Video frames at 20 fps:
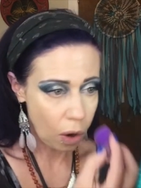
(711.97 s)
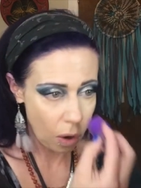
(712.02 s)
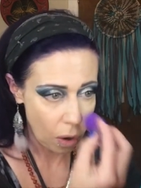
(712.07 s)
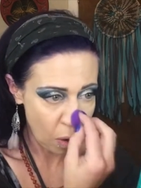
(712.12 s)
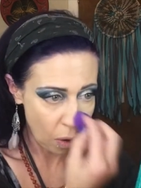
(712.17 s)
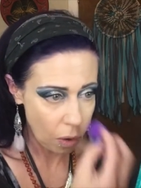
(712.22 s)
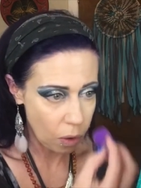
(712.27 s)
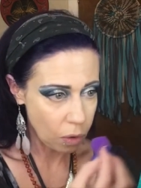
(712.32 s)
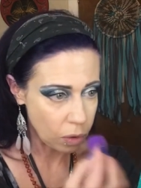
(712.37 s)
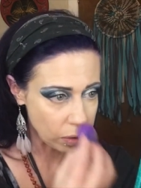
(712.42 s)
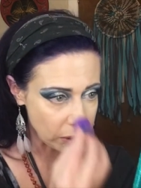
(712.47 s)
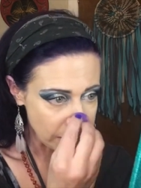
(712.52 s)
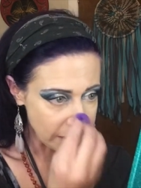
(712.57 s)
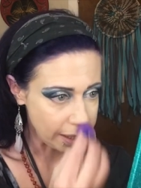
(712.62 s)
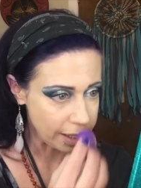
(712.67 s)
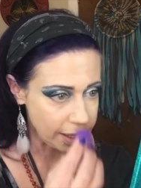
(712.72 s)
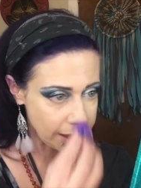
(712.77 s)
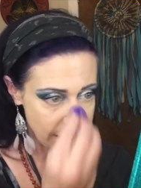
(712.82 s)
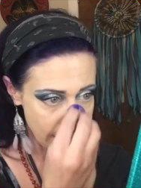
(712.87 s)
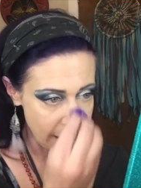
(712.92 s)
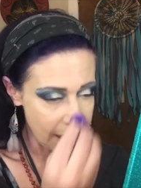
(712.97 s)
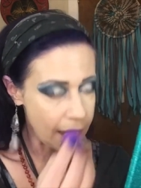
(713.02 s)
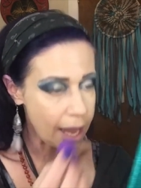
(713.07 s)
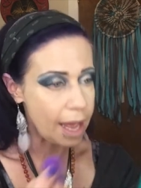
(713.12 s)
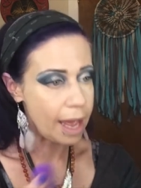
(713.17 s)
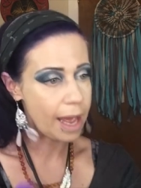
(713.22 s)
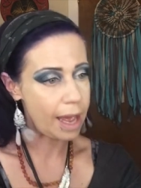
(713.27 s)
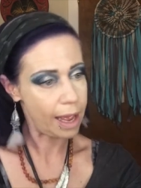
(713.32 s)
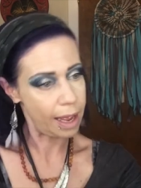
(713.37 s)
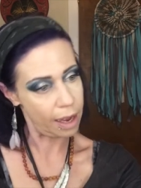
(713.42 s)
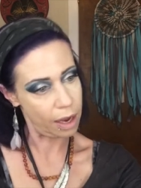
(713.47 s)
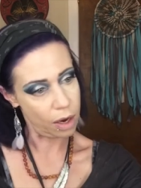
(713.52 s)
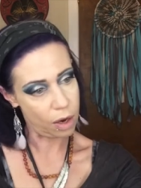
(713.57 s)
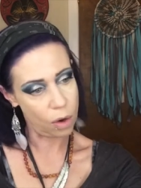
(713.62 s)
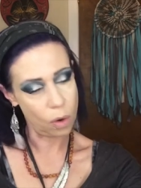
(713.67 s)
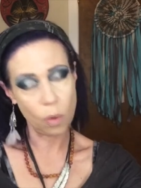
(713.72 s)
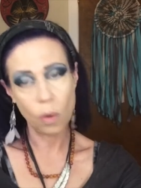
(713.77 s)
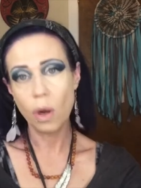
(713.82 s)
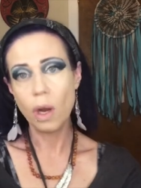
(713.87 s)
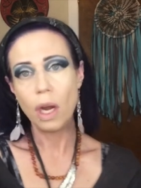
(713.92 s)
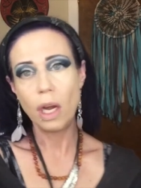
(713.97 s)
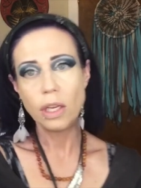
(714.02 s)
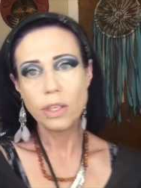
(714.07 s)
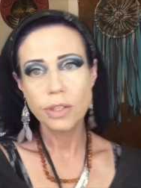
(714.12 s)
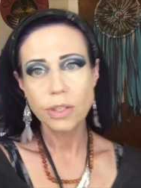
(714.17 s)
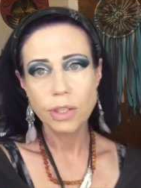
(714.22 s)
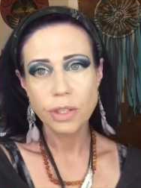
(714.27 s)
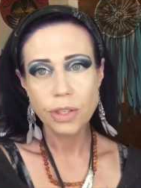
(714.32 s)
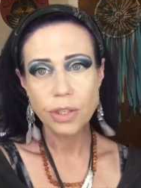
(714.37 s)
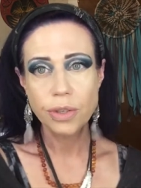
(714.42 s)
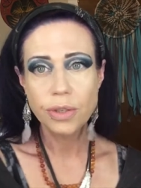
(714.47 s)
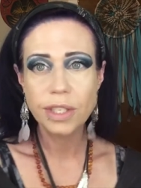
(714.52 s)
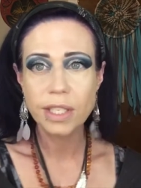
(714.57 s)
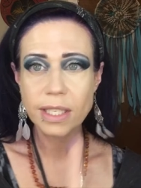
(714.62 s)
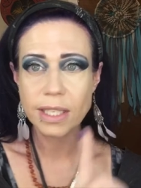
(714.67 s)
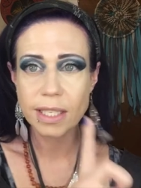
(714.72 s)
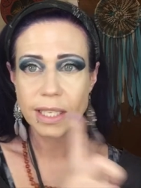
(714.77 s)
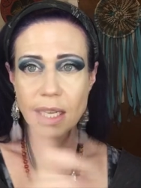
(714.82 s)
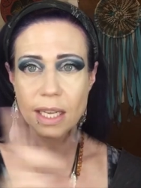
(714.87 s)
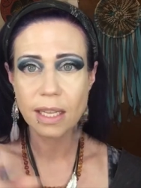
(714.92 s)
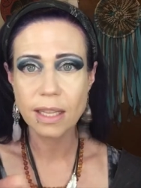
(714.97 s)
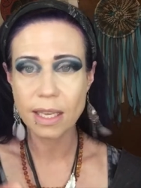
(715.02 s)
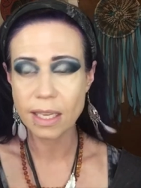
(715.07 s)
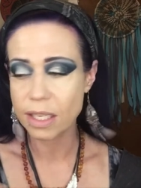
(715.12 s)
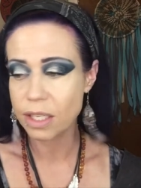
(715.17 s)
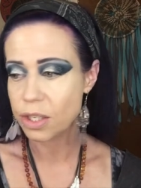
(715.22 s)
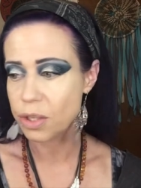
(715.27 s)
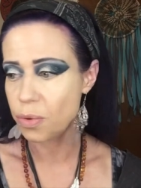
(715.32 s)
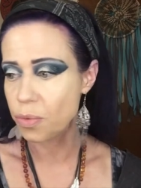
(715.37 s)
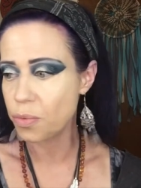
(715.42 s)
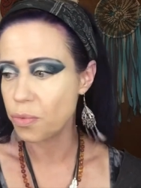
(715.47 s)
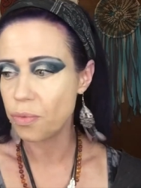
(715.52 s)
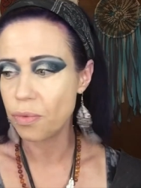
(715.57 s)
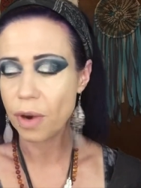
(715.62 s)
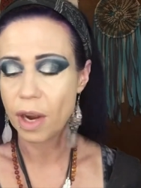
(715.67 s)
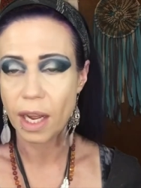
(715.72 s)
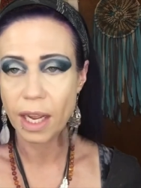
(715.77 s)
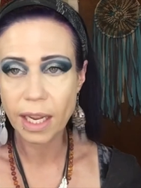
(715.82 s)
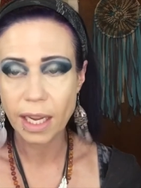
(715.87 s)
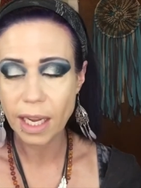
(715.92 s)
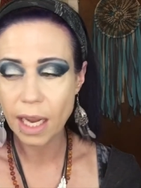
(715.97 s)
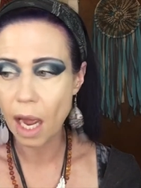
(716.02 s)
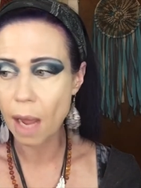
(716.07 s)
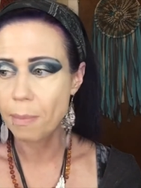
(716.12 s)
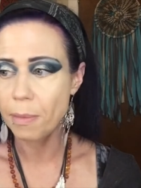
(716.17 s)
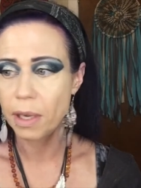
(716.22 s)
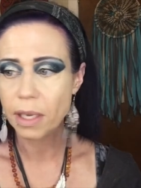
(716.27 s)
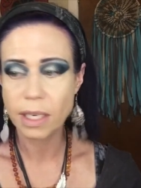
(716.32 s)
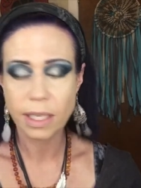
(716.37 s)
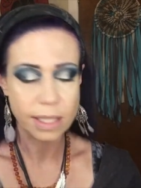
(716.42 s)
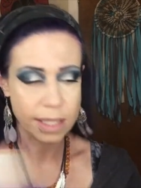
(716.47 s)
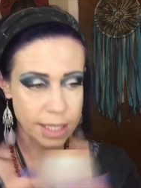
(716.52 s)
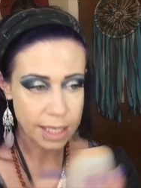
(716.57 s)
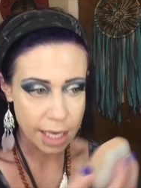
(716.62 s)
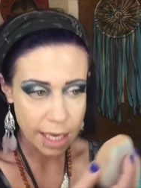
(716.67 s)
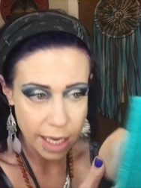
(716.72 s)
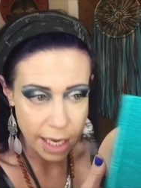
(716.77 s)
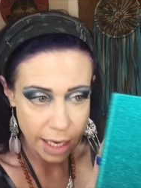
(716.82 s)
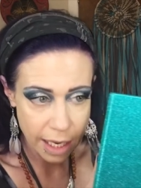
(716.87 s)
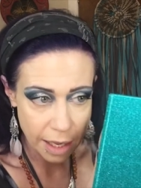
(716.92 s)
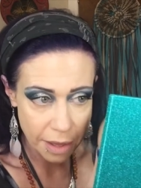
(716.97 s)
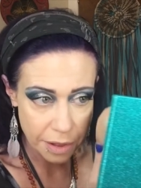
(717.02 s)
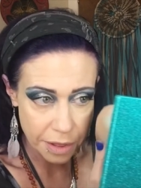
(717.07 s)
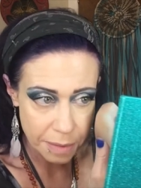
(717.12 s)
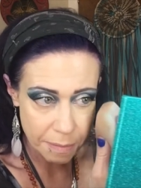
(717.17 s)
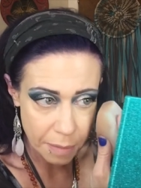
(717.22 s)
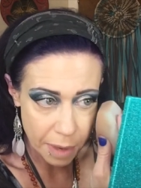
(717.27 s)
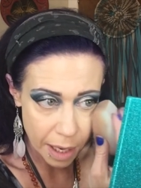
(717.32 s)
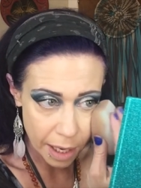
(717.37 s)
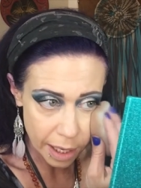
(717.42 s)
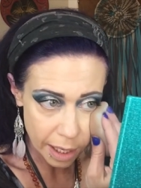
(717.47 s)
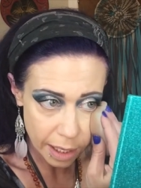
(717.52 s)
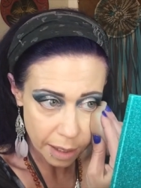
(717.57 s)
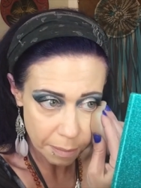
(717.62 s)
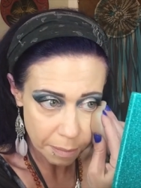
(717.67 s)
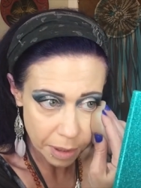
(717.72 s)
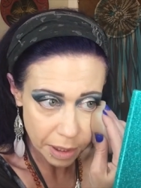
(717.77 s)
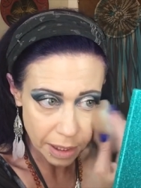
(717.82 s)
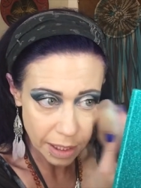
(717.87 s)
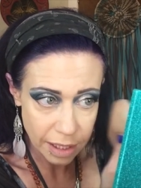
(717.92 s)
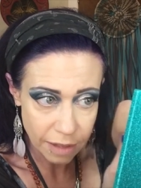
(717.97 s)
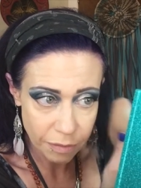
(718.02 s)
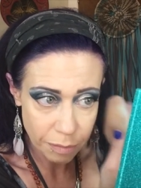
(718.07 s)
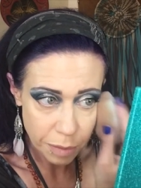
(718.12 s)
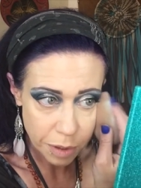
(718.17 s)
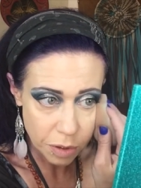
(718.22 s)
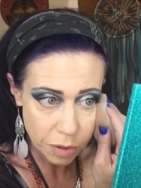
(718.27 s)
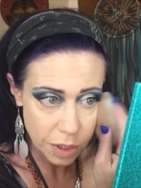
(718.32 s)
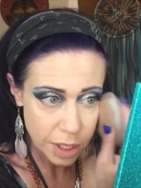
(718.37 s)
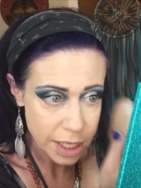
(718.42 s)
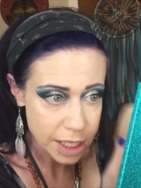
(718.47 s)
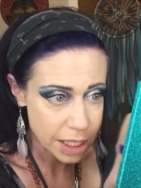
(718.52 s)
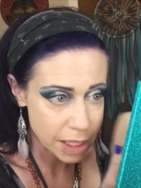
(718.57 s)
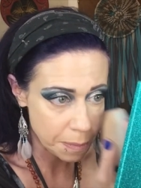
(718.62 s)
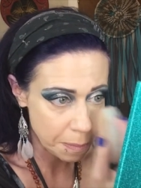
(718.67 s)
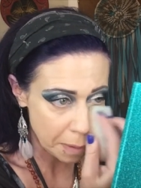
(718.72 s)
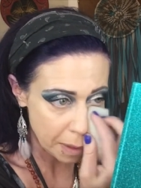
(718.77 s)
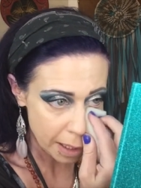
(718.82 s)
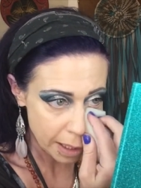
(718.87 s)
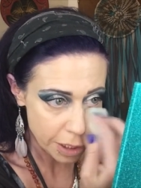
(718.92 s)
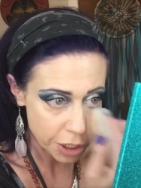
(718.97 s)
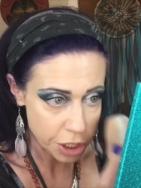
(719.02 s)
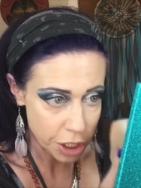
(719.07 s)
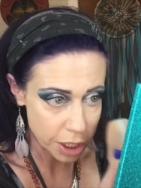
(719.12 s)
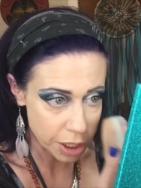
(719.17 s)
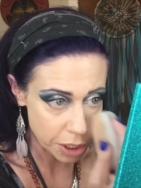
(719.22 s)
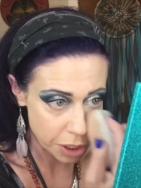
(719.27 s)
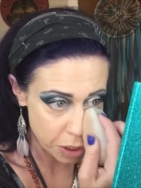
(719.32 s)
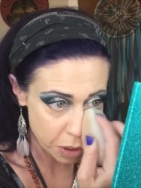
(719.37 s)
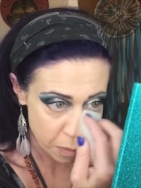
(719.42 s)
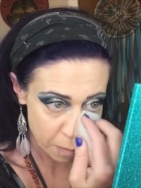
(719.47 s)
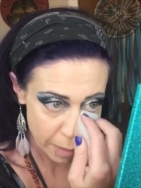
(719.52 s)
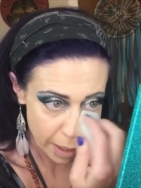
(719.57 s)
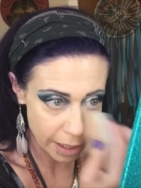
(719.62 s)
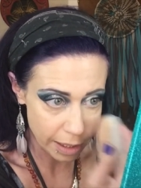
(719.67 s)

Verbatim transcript: Holy cow. You see this, right? I'm going to take my Believe Beauty sponge and do my